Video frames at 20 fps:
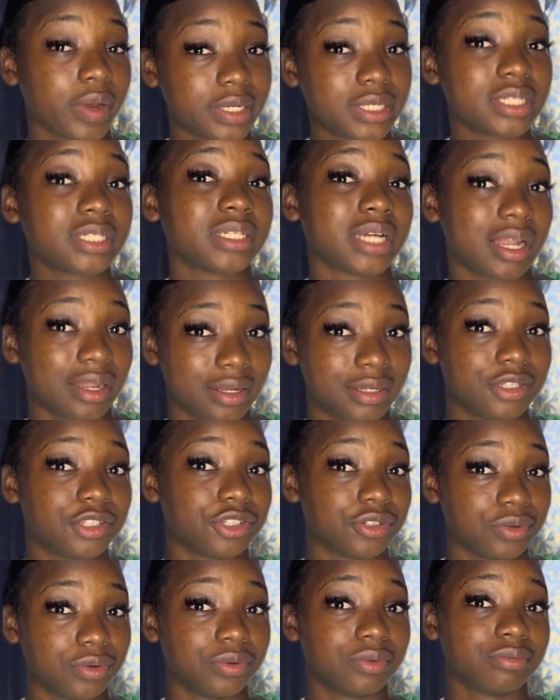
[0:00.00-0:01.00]
to challenge
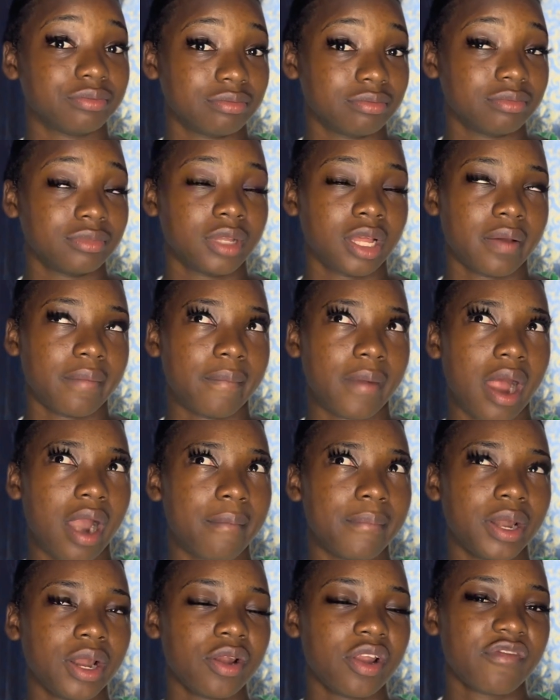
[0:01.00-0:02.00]
you. I'm
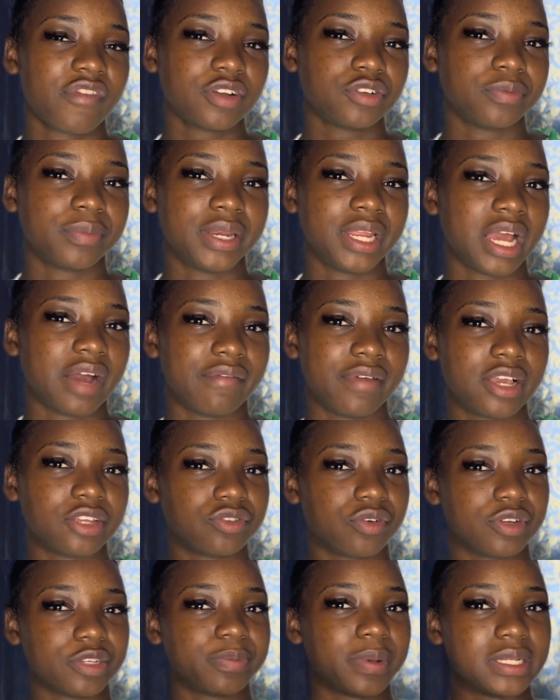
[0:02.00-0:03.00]
gonna never somebody have
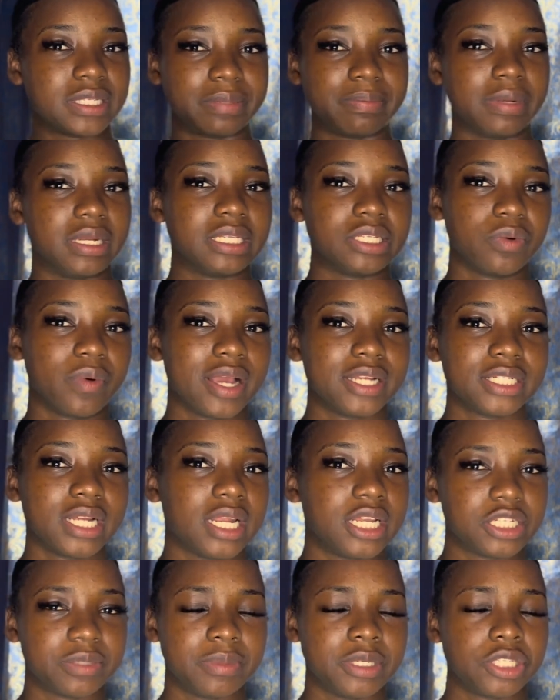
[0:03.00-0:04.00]
extra responsibility why
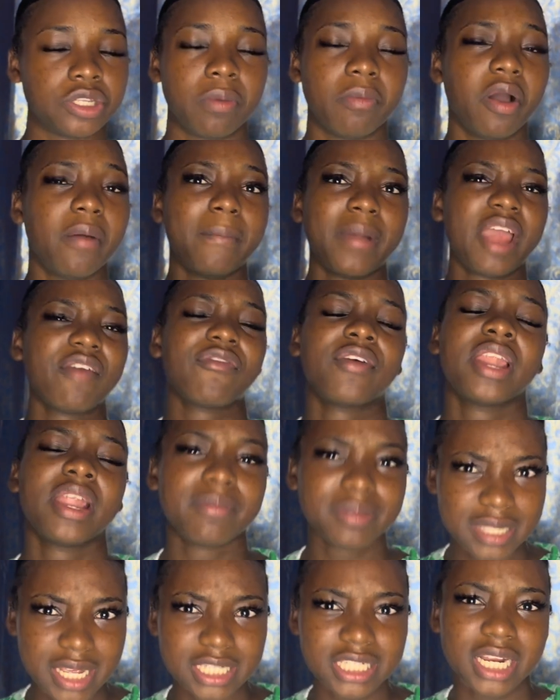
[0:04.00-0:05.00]
challenge me so, but my friend them
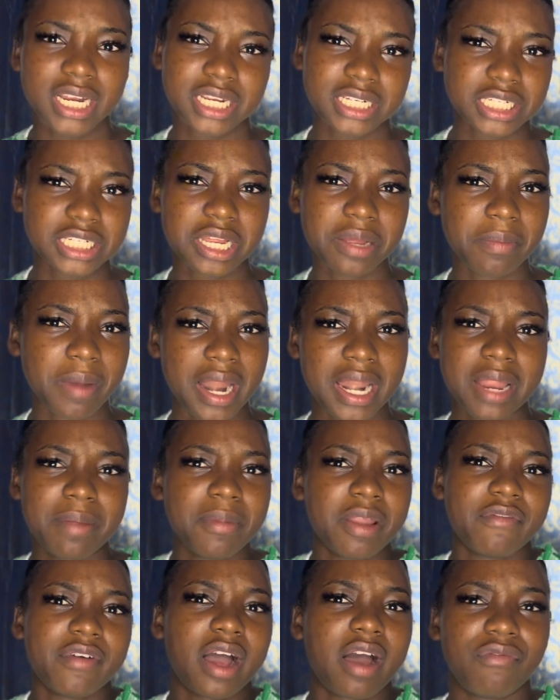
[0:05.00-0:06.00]
say challenge them and them
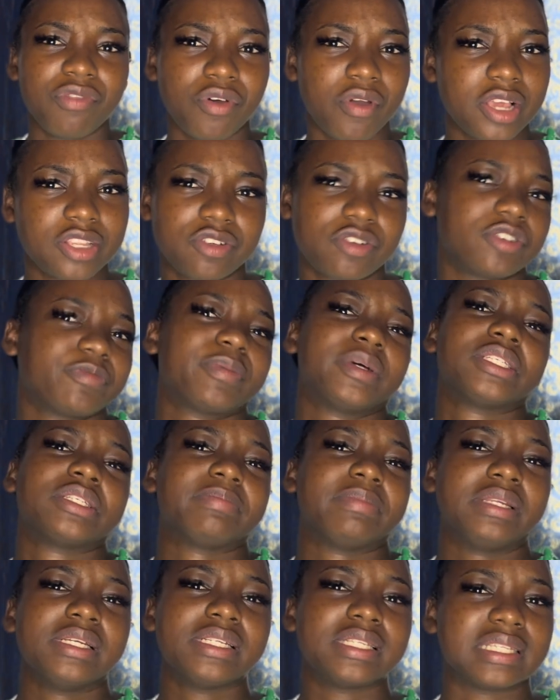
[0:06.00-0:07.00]
never have no extra
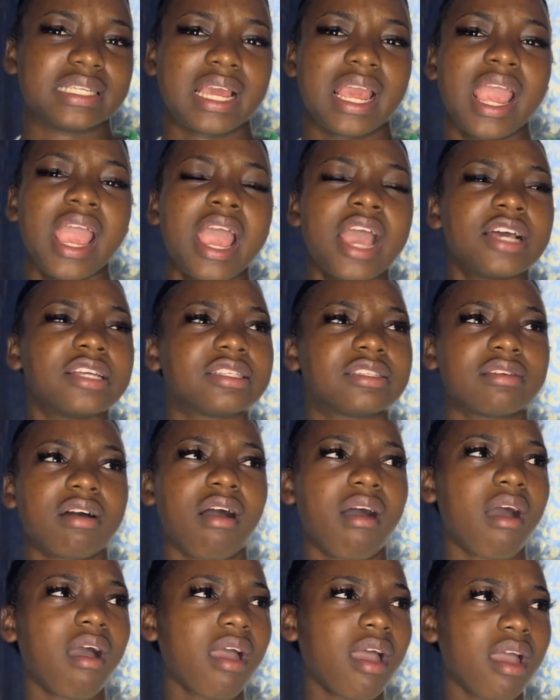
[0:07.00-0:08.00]
responsibility.
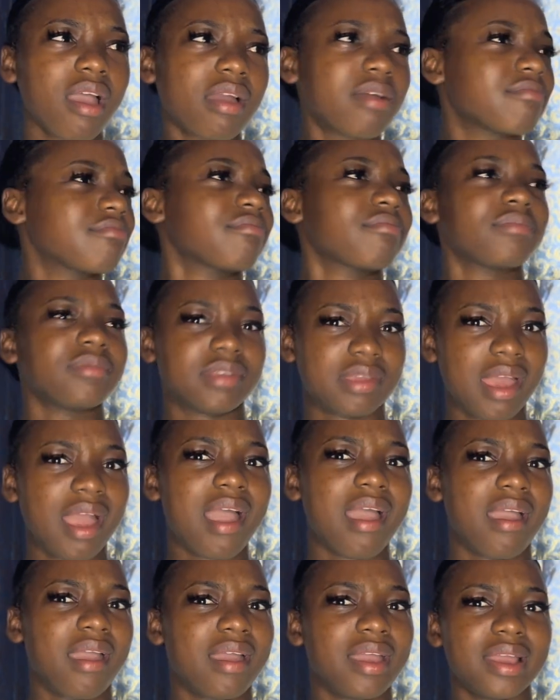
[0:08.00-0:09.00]
So
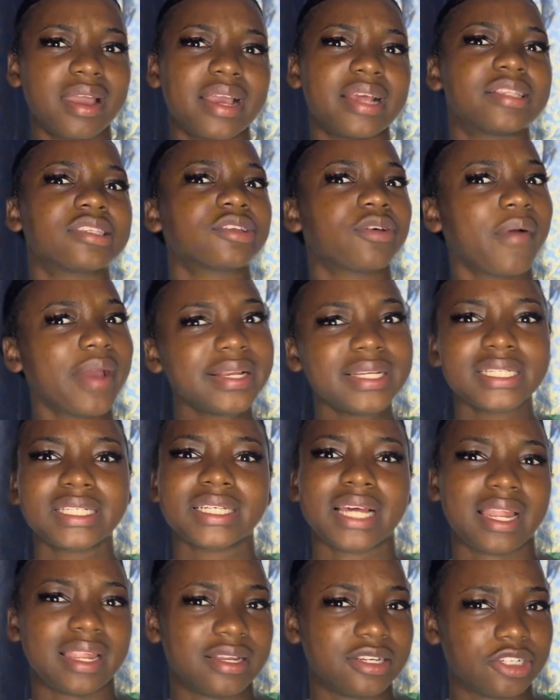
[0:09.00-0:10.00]
yeah, it's going to
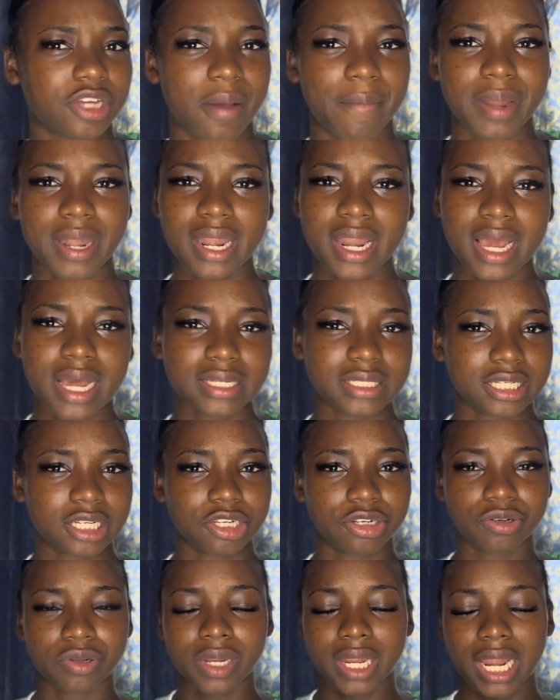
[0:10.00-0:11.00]
challenge you. I'm not
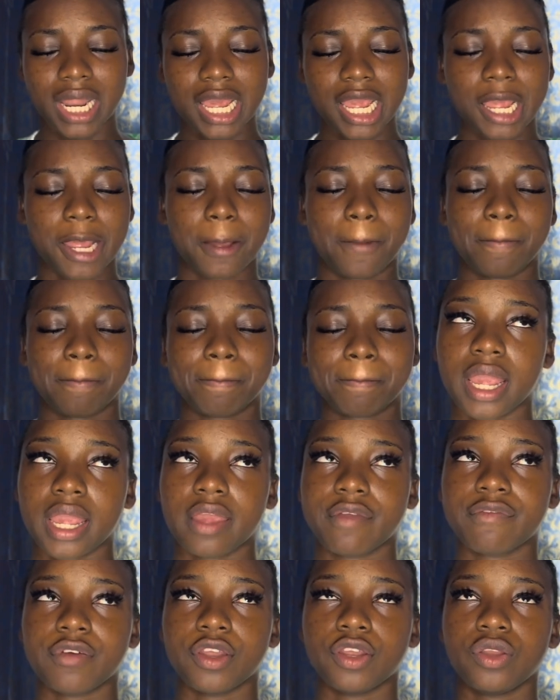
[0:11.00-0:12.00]
telling no lie.
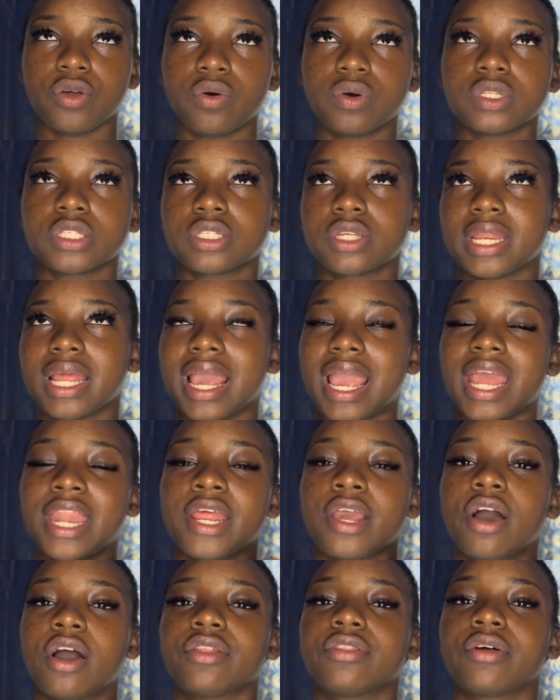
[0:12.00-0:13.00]
If you don't study
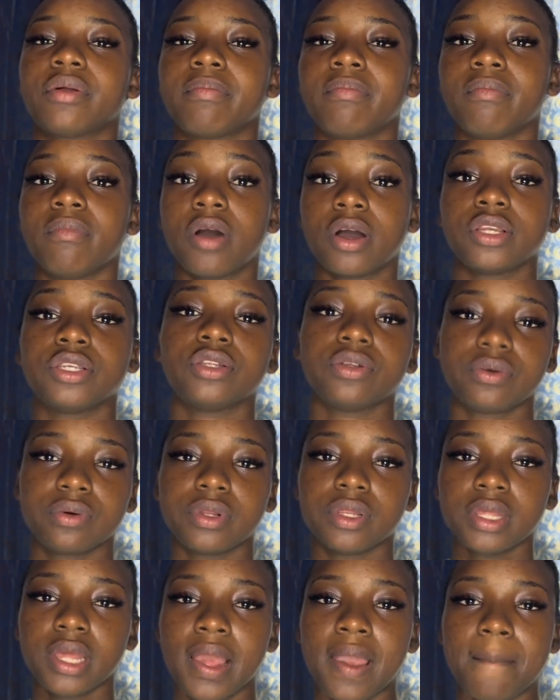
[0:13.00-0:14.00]
any other
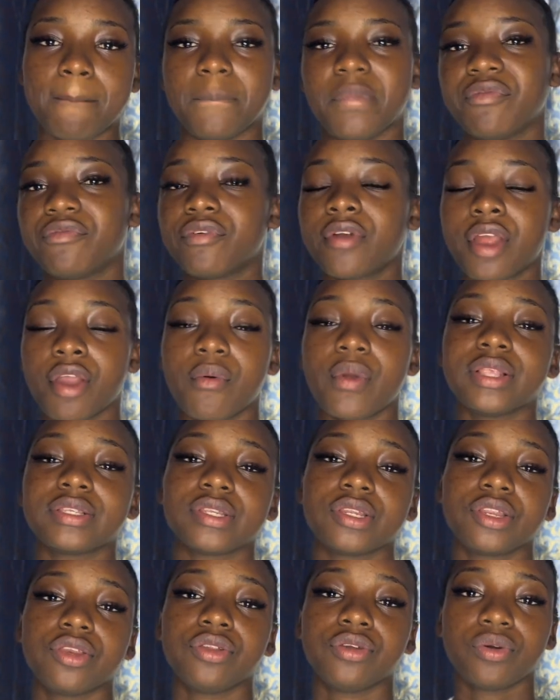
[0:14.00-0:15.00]
module before you go into
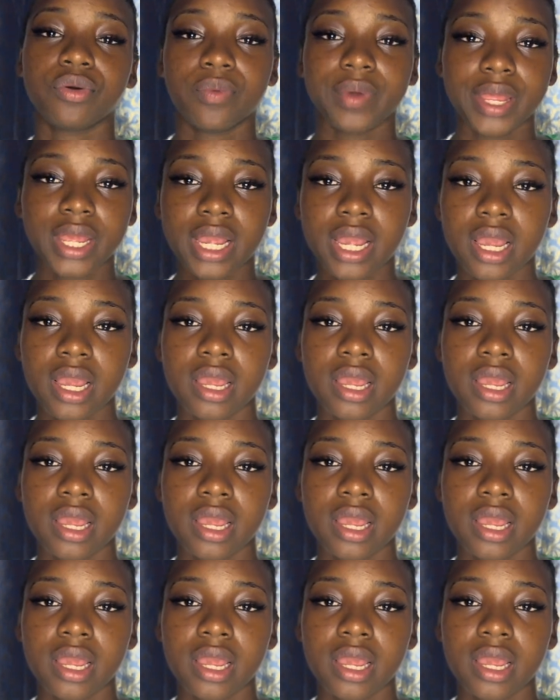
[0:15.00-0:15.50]
the new week,